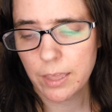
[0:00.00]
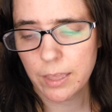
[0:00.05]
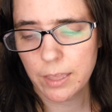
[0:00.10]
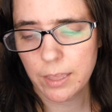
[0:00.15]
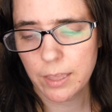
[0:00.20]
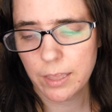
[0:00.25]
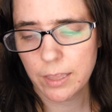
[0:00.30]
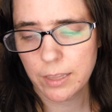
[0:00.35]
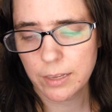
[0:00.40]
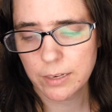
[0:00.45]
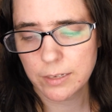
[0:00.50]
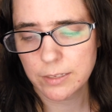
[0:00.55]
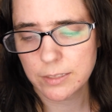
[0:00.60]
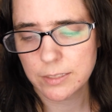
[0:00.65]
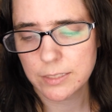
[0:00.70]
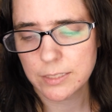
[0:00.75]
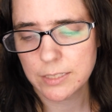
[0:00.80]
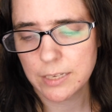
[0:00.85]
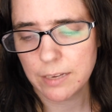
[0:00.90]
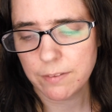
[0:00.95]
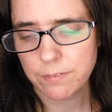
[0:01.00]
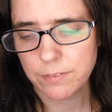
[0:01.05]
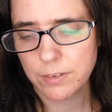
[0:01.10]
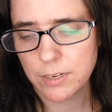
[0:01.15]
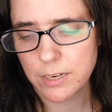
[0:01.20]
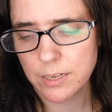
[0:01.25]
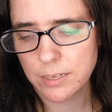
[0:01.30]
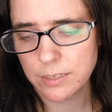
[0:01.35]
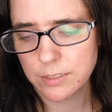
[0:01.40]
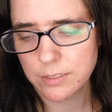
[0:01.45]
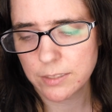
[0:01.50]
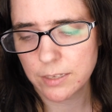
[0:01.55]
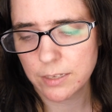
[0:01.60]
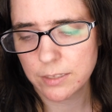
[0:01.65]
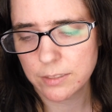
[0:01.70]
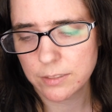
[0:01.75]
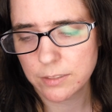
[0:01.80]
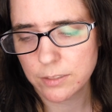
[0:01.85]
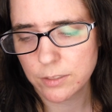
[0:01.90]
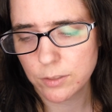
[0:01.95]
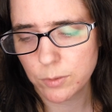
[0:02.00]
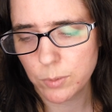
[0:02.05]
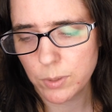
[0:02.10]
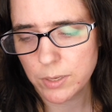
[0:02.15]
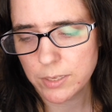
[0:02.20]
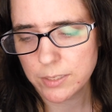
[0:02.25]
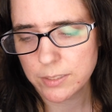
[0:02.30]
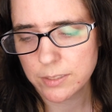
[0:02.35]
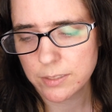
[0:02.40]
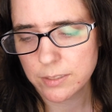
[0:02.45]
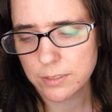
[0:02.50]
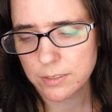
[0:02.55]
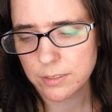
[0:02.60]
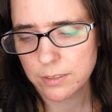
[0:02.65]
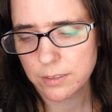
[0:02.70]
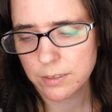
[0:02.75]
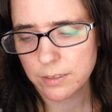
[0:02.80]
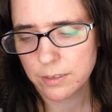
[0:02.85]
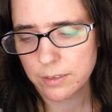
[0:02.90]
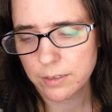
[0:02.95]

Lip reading: And Stephanie says to us,